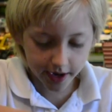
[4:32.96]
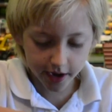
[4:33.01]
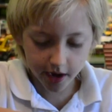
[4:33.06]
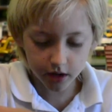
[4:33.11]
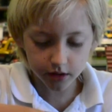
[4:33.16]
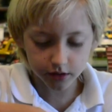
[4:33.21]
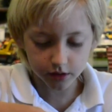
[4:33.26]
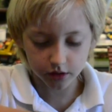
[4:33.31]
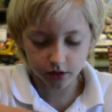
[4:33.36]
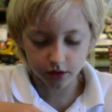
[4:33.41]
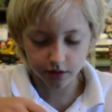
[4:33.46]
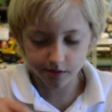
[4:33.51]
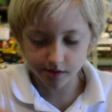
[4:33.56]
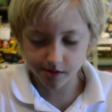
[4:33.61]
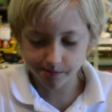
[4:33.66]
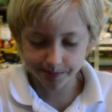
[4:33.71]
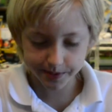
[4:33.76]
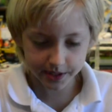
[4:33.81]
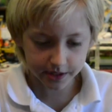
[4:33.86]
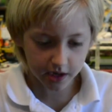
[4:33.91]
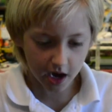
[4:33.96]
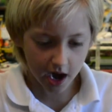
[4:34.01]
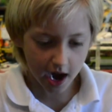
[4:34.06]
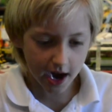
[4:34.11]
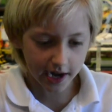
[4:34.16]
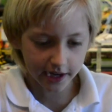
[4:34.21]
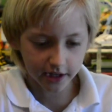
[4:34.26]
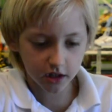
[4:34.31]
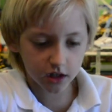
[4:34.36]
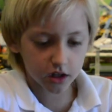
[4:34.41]
here. They're
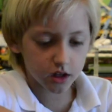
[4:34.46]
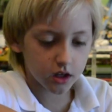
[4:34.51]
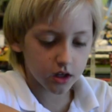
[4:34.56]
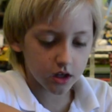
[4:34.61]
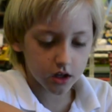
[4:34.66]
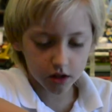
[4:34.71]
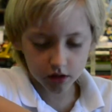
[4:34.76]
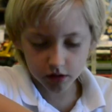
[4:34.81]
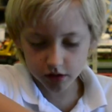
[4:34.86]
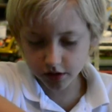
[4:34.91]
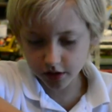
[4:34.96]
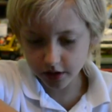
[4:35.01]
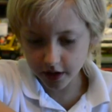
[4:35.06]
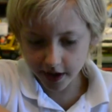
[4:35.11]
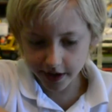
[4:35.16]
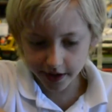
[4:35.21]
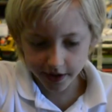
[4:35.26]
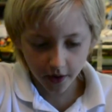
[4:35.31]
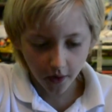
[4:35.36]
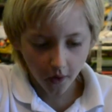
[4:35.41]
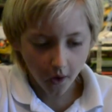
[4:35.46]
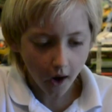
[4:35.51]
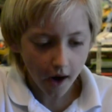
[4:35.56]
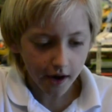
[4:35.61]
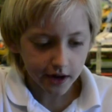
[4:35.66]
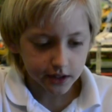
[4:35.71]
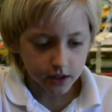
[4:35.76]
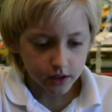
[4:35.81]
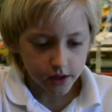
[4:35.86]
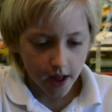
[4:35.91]
iron, it looks like.
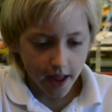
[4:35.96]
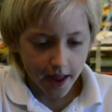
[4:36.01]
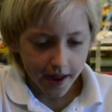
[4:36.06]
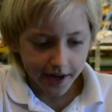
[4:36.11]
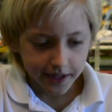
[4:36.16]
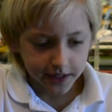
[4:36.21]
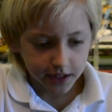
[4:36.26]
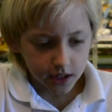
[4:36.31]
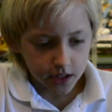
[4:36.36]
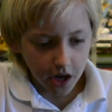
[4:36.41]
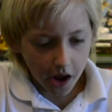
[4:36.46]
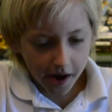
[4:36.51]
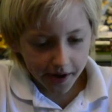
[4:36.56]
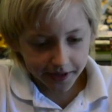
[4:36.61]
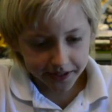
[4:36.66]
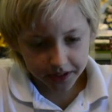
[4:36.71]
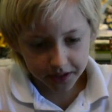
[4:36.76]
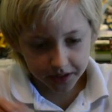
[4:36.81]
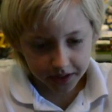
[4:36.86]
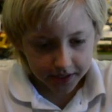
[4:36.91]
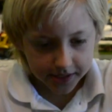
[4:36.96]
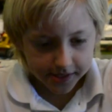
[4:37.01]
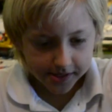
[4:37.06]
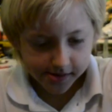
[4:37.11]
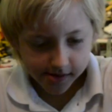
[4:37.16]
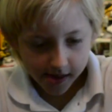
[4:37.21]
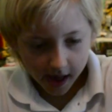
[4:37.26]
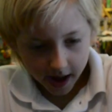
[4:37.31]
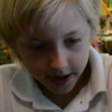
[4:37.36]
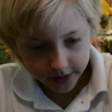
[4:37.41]
And these
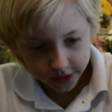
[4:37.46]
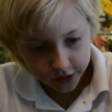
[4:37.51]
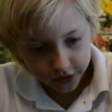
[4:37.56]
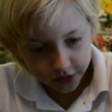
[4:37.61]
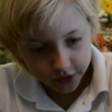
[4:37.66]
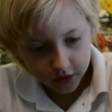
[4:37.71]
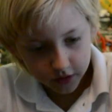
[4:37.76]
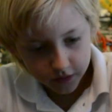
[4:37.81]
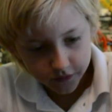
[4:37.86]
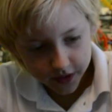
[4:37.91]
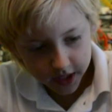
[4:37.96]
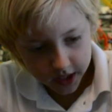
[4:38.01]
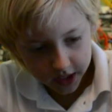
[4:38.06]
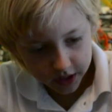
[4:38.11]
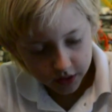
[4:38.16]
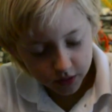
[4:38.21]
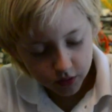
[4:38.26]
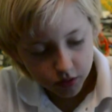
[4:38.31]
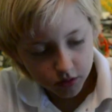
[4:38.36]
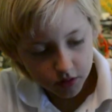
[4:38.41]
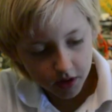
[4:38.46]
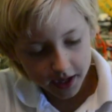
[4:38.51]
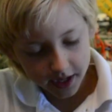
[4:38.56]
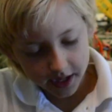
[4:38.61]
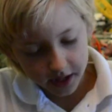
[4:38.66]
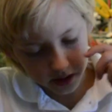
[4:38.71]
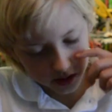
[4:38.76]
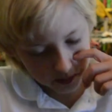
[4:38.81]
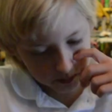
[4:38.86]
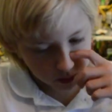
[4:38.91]
actually look very cool,
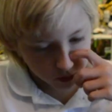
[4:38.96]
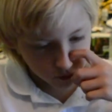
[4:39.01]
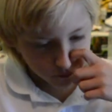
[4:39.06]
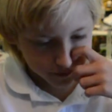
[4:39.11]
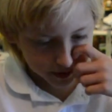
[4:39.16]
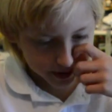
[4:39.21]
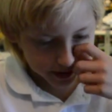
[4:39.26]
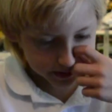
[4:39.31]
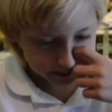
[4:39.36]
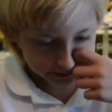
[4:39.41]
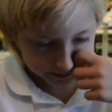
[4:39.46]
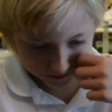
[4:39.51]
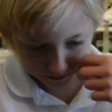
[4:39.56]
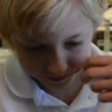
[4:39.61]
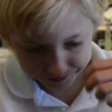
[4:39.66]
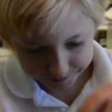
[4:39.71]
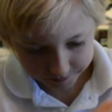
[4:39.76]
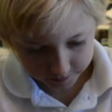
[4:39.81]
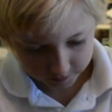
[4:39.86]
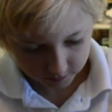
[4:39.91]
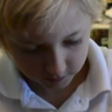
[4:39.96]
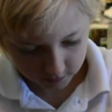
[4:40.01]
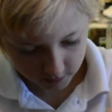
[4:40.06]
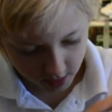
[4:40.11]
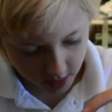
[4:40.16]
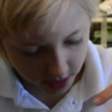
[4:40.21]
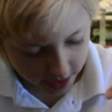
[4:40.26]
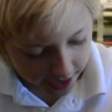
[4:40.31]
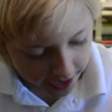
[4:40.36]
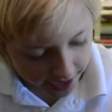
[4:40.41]
like in the movie.
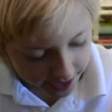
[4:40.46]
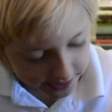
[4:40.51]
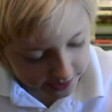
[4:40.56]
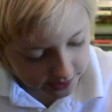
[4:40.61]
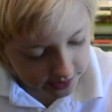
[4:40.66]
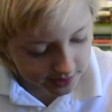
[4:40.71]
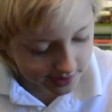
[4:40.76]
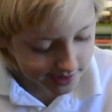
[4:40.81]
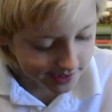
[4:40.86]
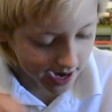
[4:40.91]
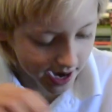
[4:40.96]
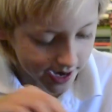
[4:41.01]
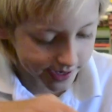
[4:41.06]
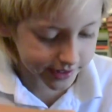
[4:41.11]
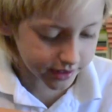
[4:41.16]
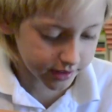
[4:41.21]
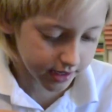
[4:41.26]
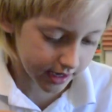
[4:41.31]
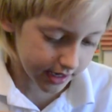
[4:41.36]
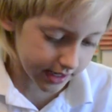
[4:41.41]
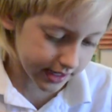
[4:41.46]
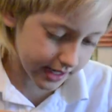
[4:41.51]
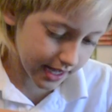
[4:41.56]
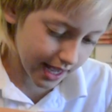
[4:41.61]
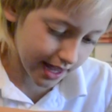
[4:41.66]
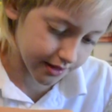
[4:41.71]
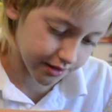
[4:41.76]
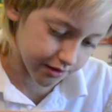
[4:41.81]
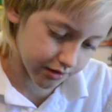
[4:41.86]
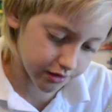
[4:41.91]
And inside, you could he
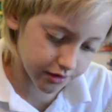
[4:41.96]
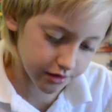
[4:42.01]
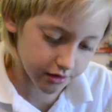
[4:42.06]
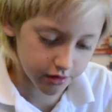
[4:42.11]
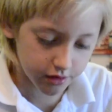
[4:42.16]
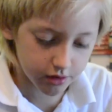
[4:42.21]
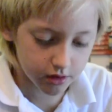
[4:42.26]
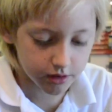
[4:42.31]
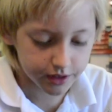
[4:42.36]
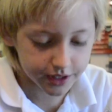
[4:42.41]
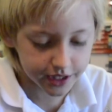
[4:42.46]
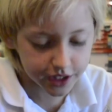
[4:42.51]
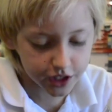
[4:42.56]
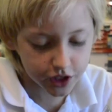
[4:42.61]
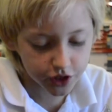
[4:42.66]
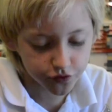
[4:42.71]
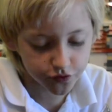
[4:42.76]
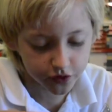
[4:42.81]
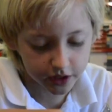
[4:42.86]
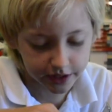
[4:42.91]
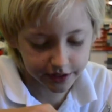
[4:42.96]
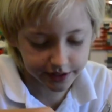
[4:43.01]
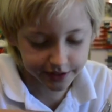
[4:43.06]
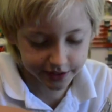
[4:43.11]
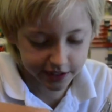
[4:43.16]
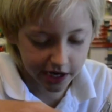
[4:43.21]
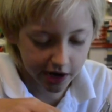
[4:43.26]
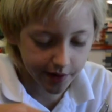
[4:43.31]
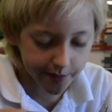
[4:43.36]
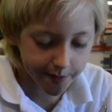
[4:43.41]
had, there's a little hinge for his
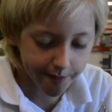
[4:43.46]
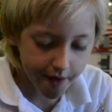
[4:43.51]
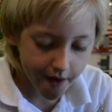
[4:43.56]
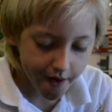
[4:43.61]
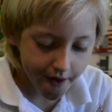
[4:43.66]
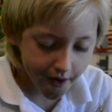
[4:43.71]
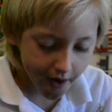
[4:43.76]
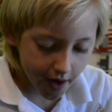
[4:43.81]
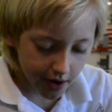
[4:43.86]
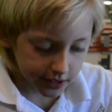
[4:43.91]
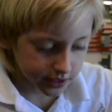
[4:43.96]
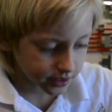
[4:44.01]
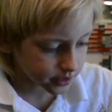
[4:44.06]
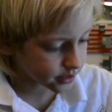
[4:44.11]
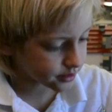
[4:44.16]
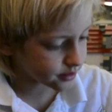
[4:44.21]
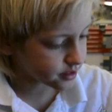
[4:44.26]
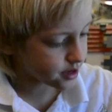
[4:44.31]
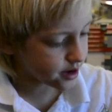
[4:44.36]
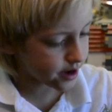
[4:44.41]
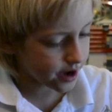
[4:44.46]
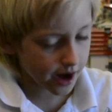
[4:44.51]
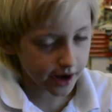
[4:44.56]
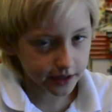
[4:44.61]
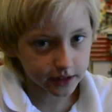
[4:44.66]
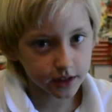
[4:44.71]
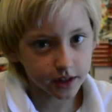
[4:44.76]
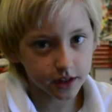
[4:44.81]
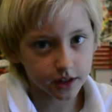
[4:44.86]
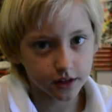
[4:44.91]
gun.
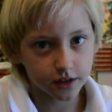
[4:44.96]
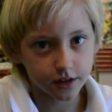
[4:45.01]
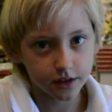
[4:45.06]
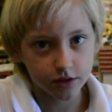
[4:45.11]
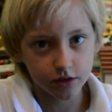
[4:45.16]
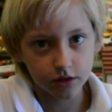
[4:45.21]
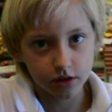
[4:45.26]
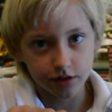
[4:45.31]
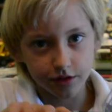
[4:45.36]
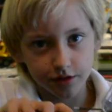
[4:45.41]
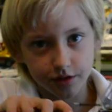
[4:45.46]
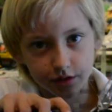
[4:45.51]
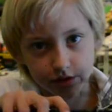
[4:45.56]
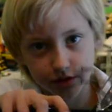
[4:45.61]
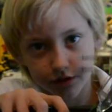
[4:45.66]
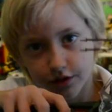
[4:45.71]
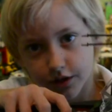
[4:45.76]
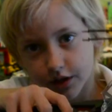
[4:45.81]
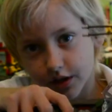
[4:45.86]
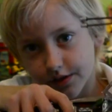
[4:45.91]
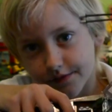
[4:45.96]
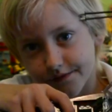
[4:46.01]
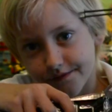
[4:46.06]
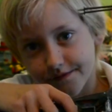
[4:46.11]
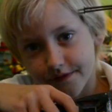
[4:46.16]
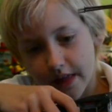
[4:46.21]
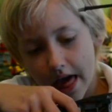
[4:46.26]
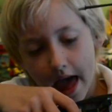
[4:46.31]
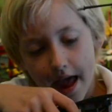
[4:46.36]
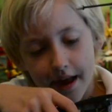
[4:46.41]
And here's a closer look of
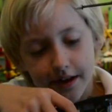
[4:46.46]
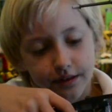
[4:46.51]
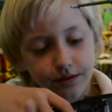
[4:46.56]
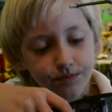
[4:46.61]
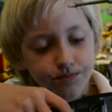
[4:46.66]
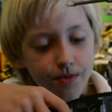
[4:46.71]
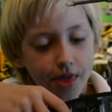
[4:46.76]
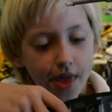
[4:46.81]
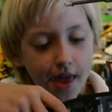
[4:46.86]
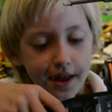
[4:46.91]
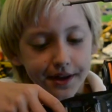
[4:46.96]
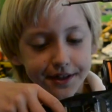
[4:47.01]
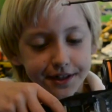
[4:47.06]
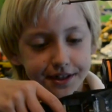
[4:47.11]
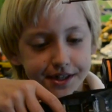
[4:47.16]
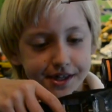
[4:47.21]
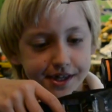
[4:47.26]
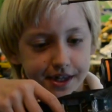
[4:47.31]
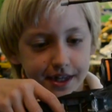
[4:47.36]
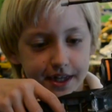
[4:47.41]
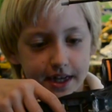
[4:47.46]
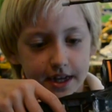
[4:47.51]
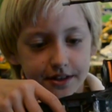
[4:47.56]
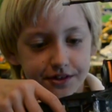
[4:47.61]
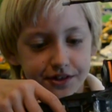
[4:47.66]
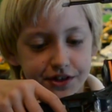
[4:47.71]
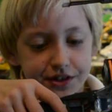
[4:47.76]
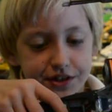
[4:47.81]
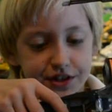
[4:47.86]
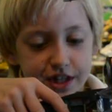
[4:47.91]
that. And he
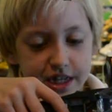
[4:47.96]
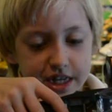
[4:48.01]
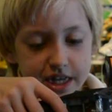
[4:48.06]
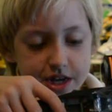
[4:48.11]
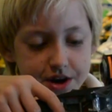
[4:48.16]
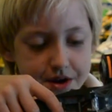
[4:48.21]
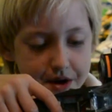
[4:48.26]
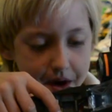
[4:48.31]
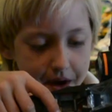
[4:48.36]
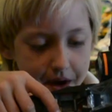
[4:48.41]
has a seat